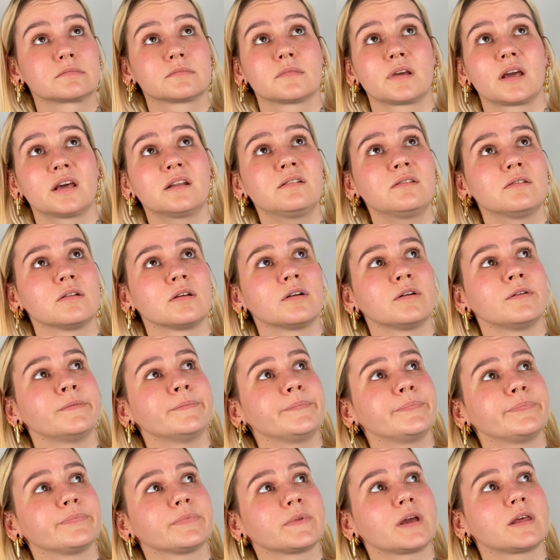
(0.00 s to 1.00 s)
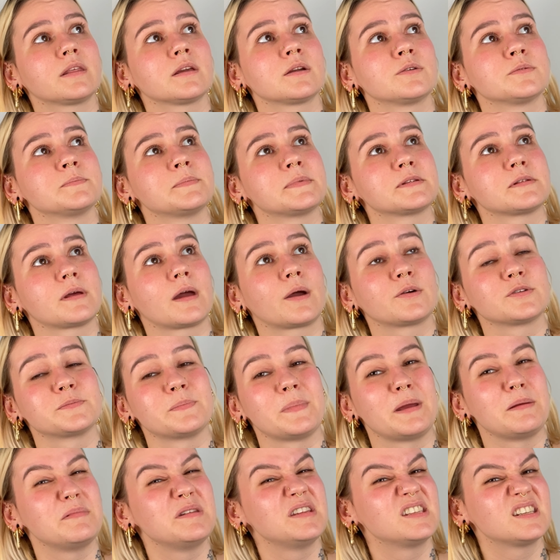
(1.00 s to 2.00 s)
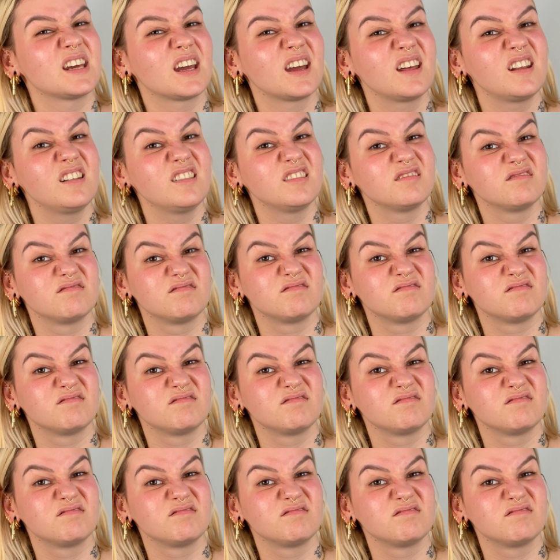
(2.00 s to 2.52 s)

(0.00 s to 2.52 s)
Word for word: I don't know, I think I was maybe 10.